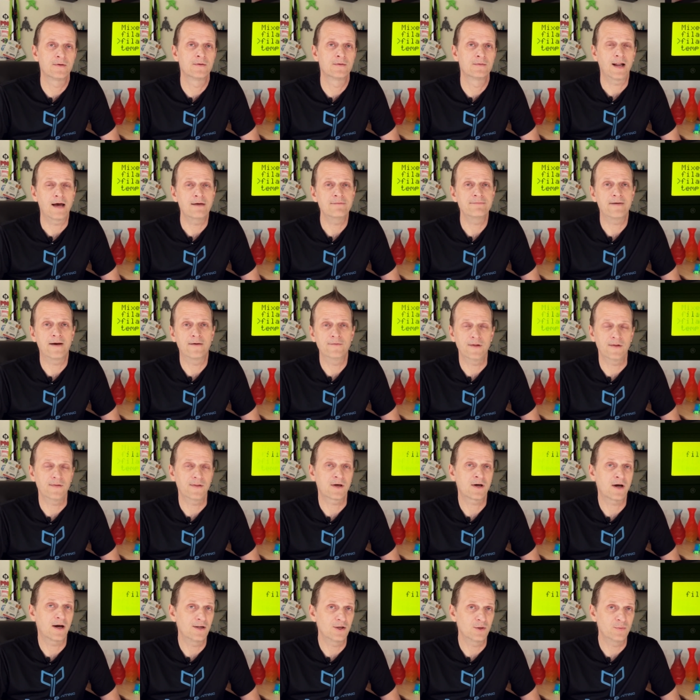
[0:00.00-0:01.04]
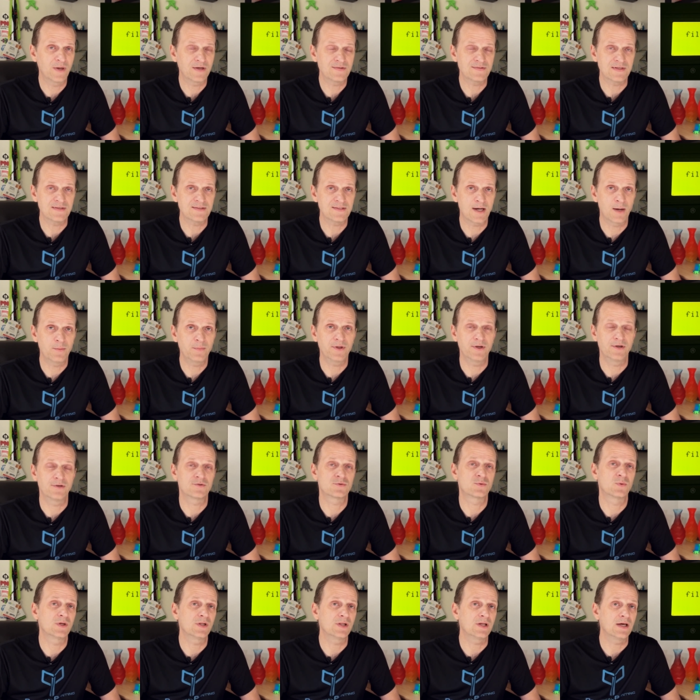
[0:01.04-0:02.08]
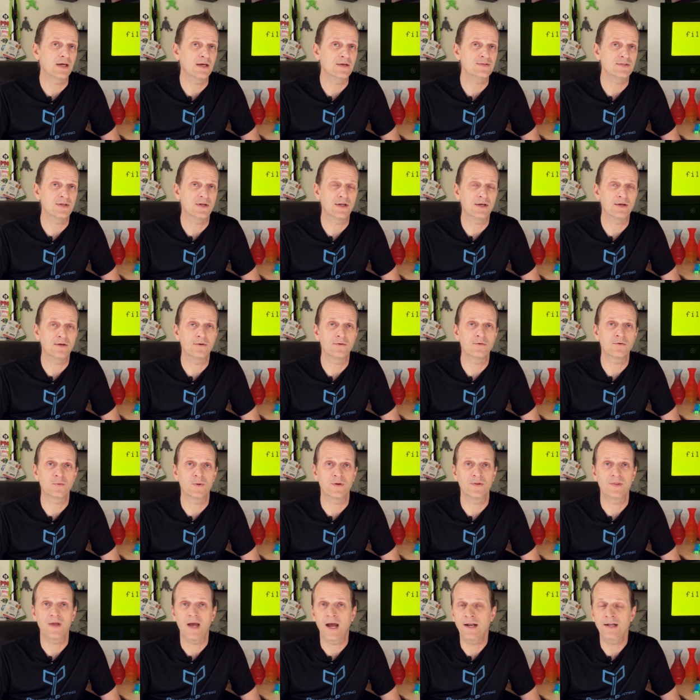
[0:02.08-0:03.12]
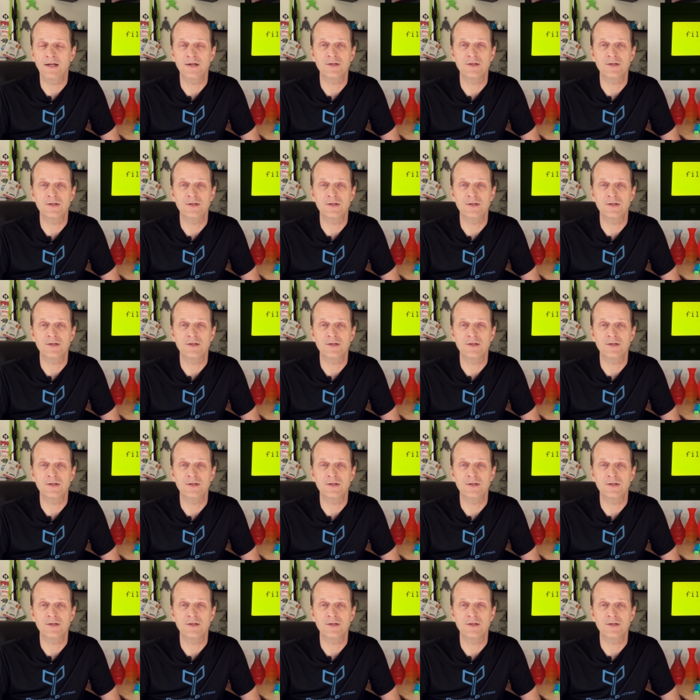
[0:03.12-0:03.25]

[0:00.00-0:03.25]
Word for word: And I found that the color mixing template is really easy to use with